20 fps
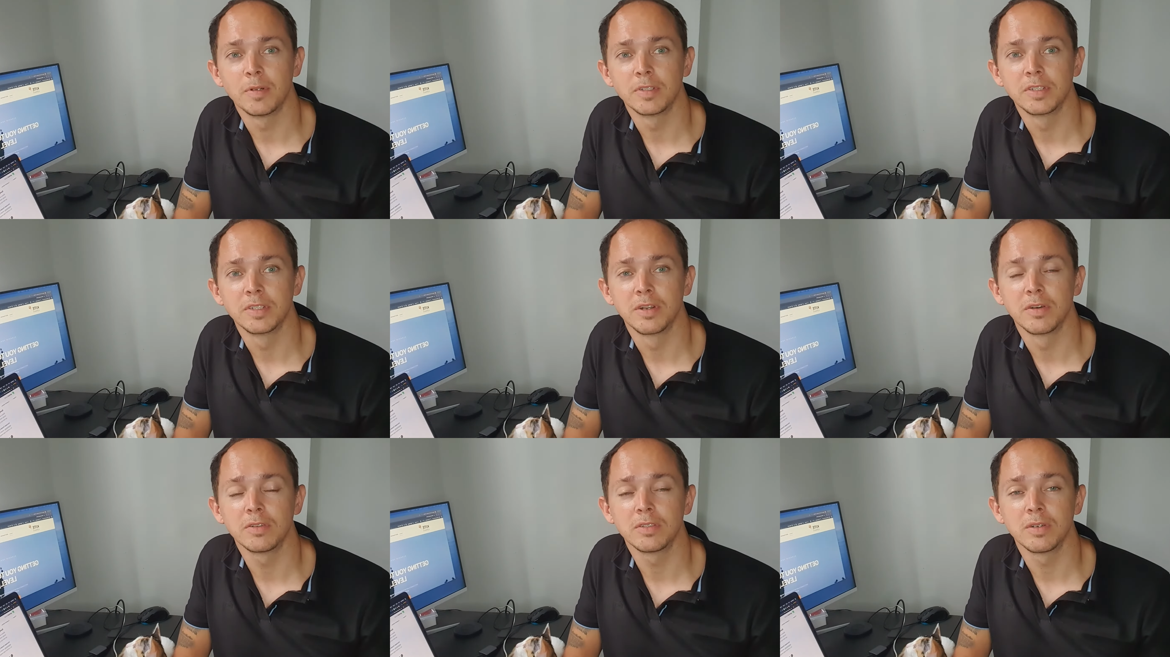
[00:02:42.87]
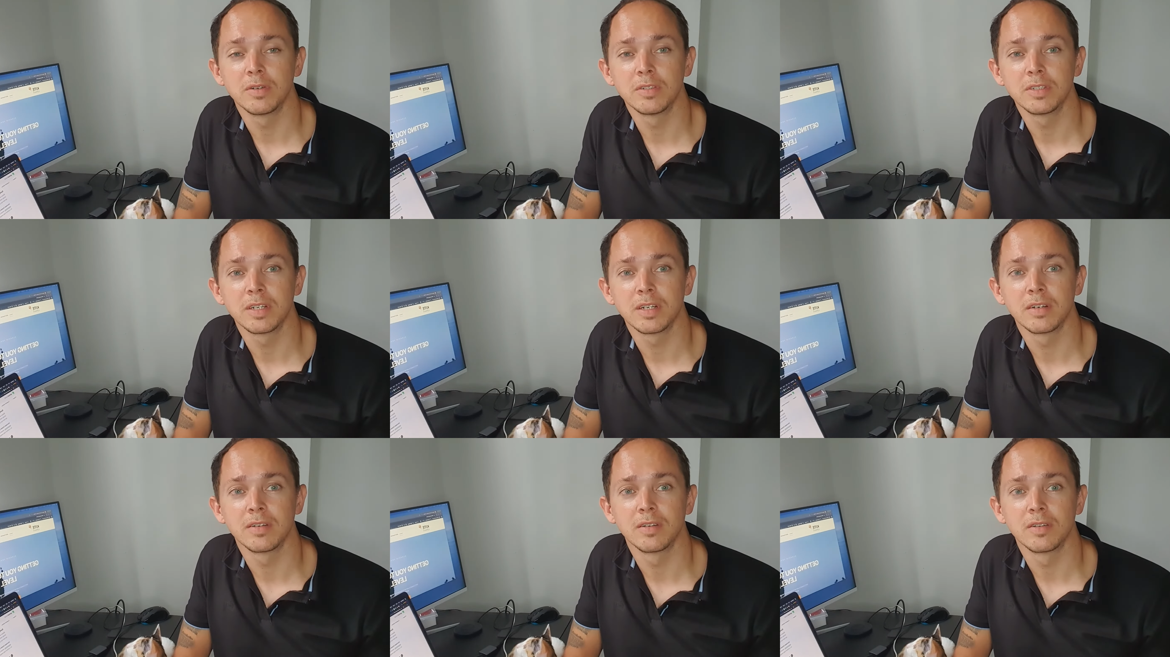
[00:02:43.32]
So those
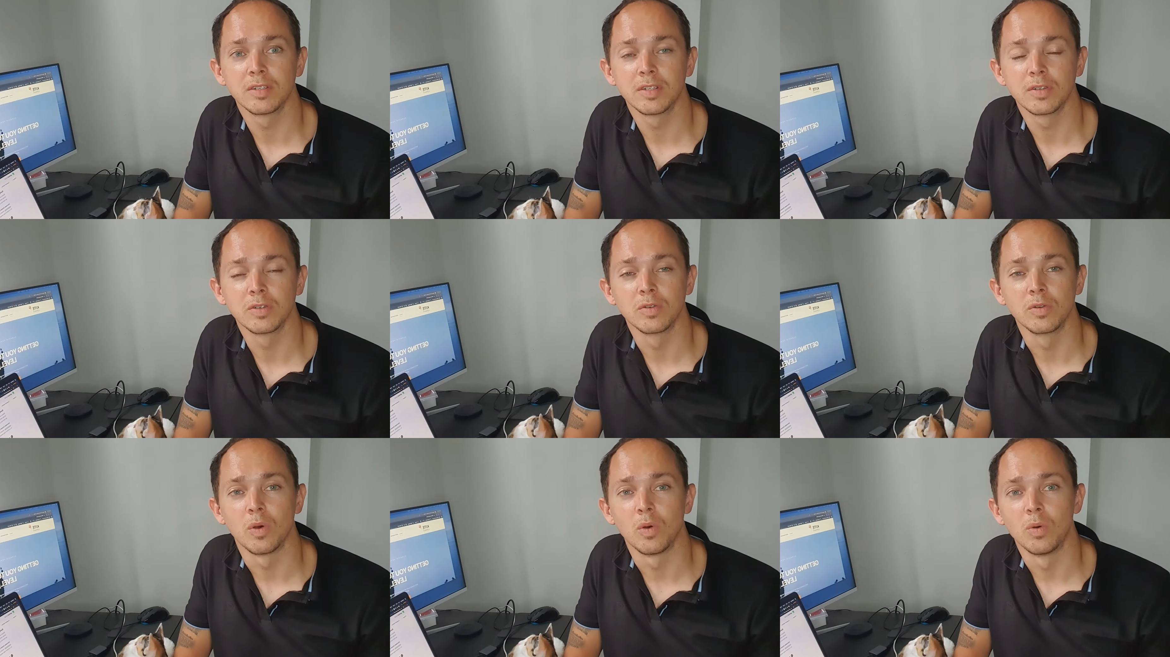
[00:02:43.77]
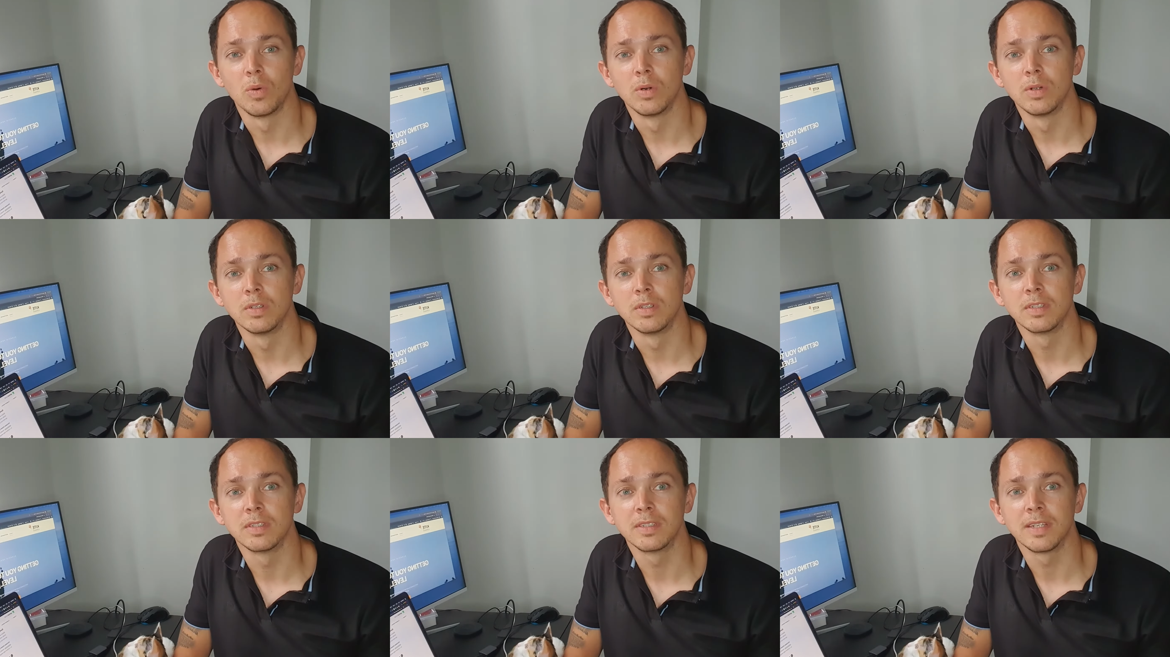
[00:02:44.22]
are
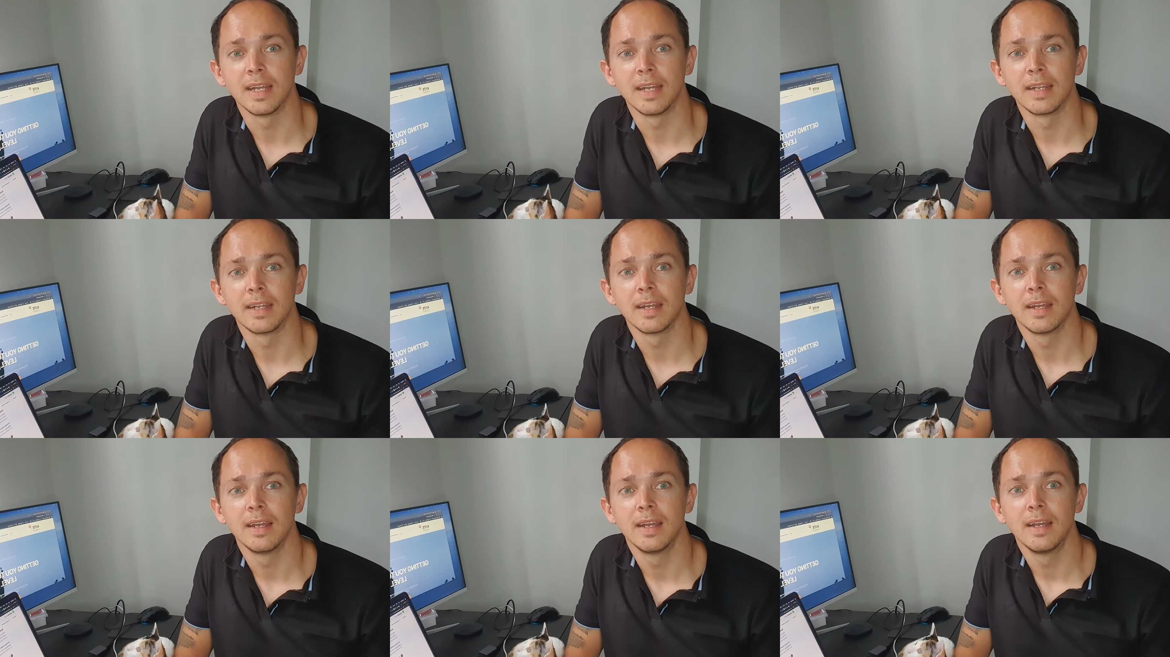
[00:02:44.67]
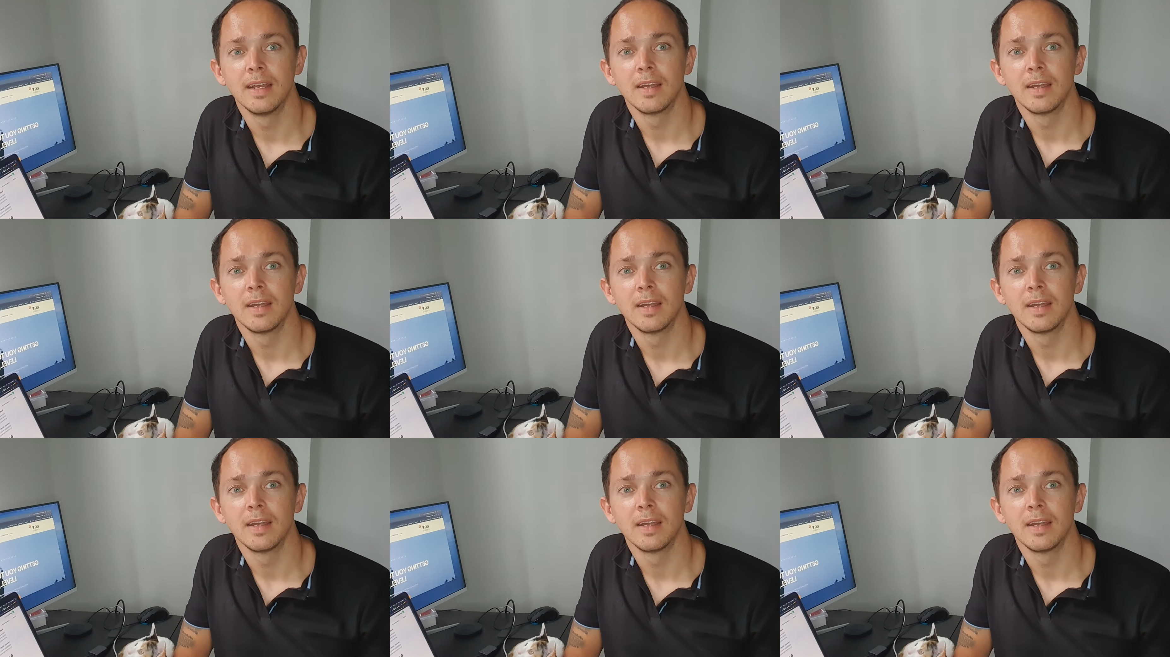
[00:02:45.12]
goals that